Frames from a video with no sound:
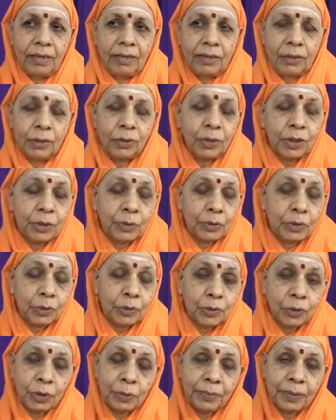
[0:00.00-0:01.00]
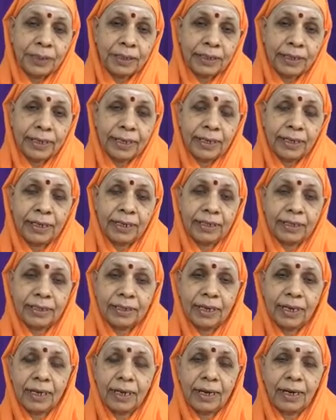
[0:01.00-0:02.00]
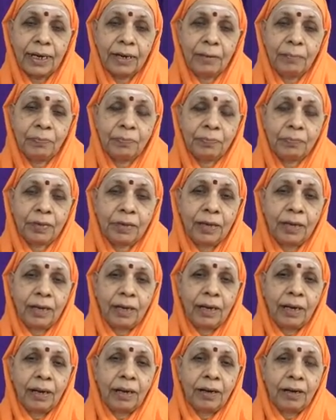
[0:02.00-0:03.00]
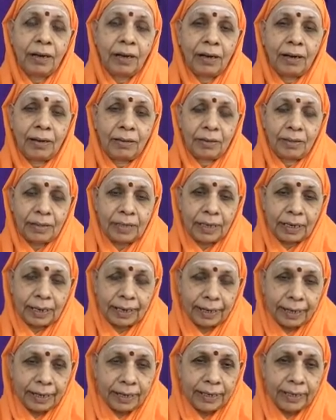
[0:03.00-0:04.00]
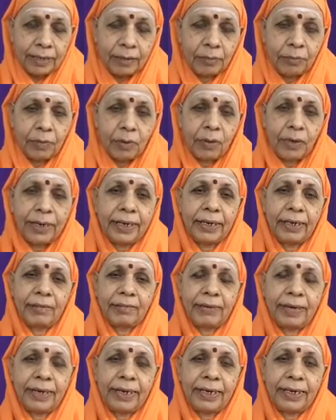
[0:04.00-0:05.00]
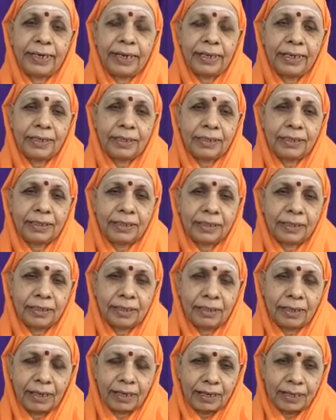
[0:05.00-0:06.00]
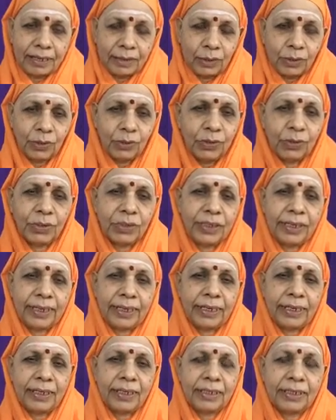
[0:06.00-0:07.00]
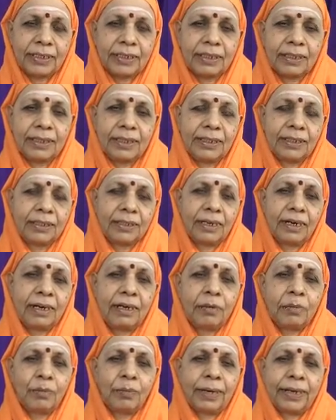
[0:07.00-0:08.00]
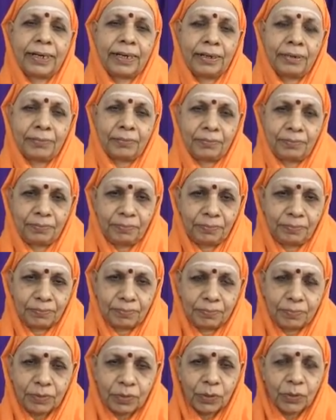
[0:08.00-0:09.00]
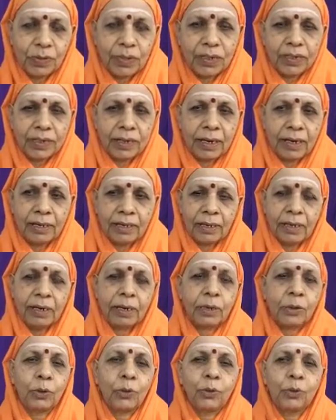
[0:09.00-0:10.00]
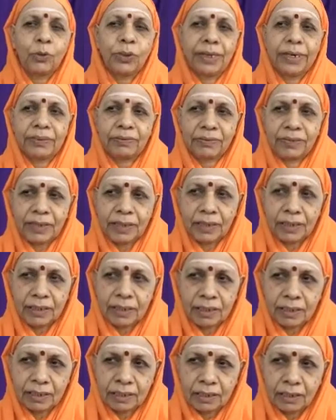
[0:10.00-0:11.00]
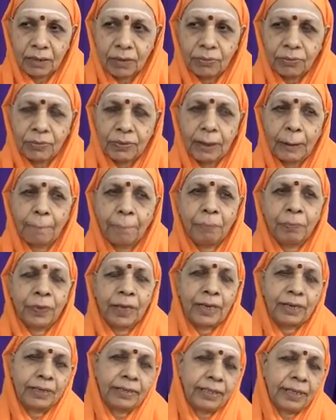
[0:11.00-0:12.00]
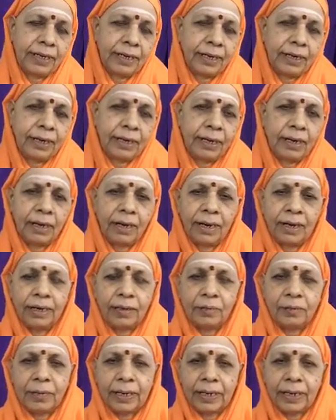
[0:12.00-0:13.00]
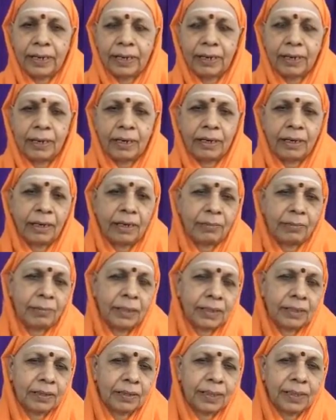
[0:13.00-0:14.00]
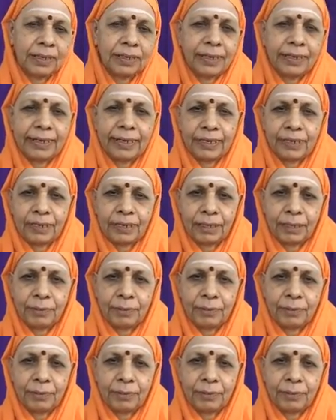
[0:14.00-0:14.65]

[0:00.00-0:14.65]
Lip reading: Sukshma Sharirasya, the current body, when it is dissociates, it is called Marana. So these are the two definitions of Janana and Marana, birth and death.